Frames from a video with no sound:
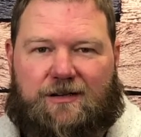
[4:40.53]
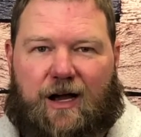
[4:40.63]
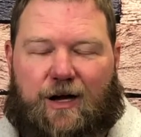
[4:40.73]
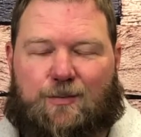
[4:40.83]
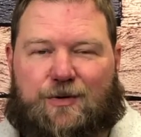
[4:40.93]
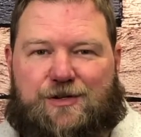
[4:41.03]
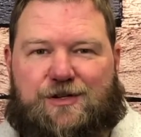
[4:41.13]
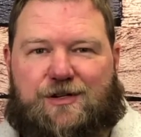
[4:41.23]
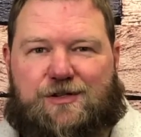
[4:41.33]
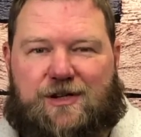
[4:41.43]
I
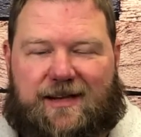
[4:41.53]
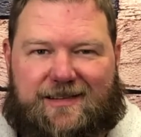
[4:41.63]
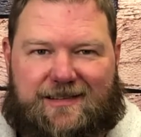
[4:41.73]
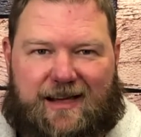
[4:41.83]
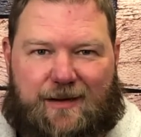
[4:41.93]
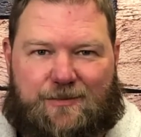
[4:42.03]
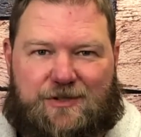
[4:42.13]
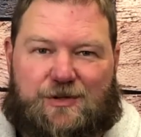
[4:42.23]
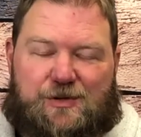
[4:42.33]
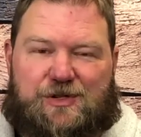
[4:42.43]
appreciate you taking the time to
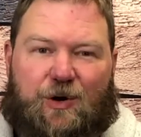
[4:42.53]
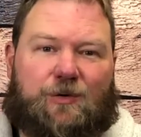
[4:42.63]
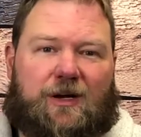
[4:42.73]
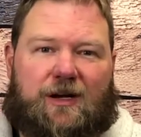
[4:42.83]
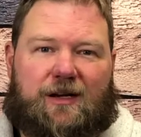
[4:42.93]
do so.